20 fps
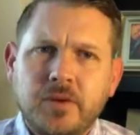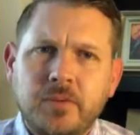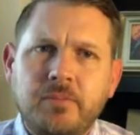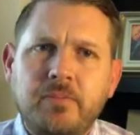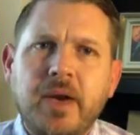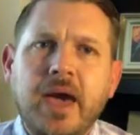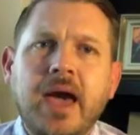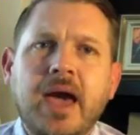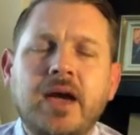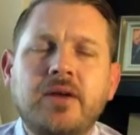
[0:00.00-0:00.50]

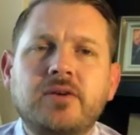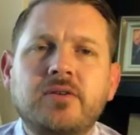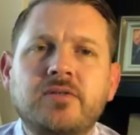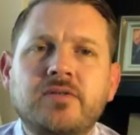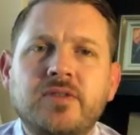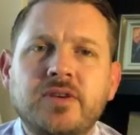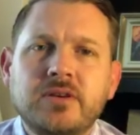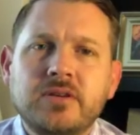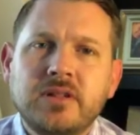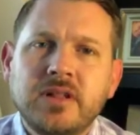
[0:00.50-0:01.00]
bad or
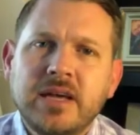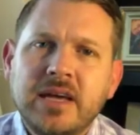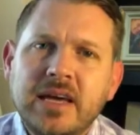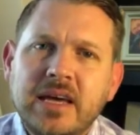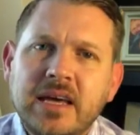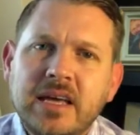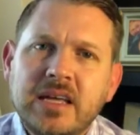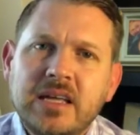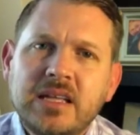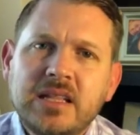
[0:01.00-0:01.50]
feel
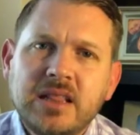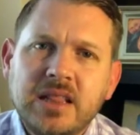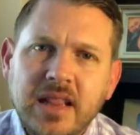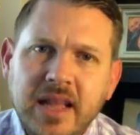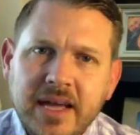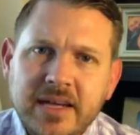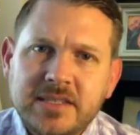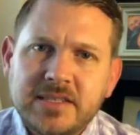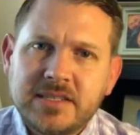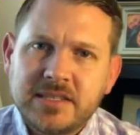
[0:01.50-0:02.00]

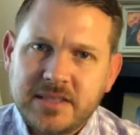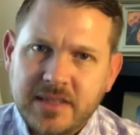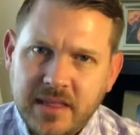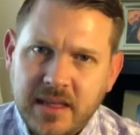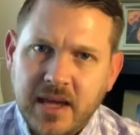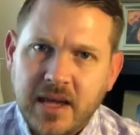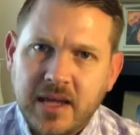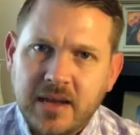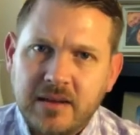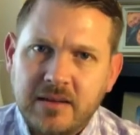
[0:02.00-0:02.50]
less
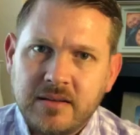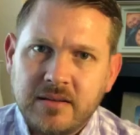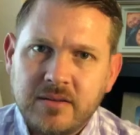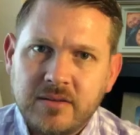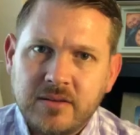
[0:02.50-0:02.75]
than